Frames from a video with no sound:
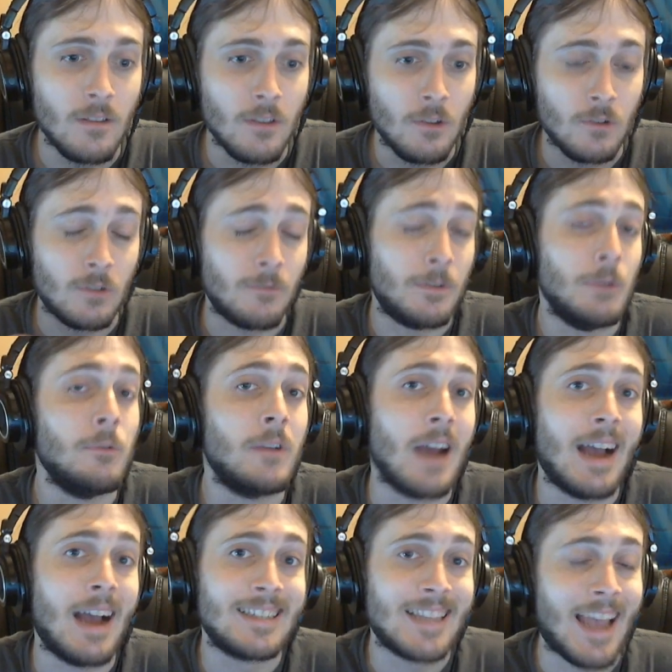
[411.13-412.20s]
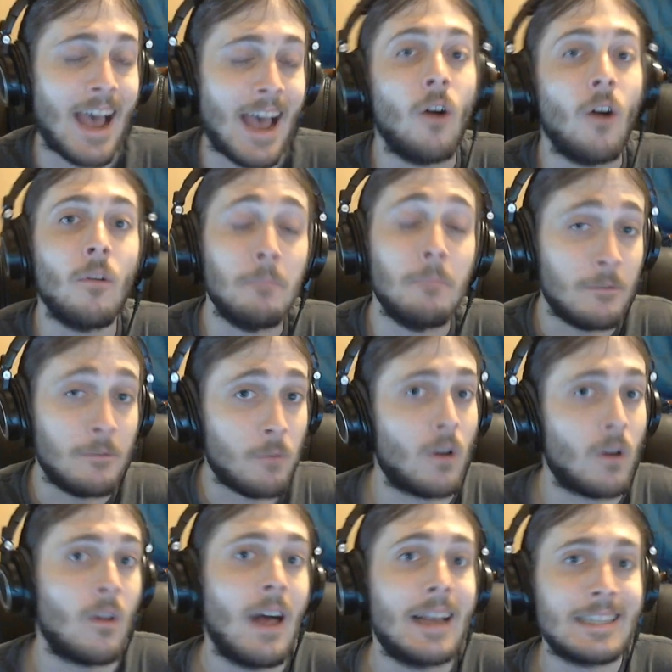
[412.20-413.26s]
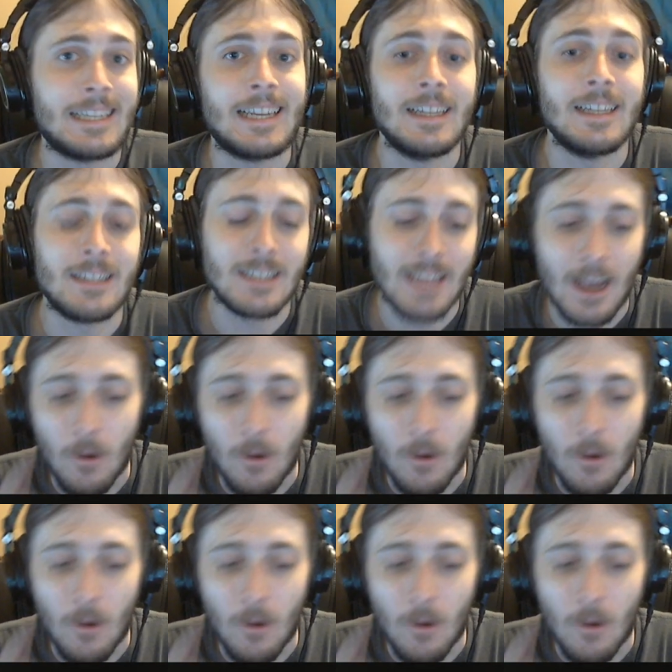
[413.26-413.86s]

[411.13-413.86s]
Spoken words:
those few guides out before Classic hits.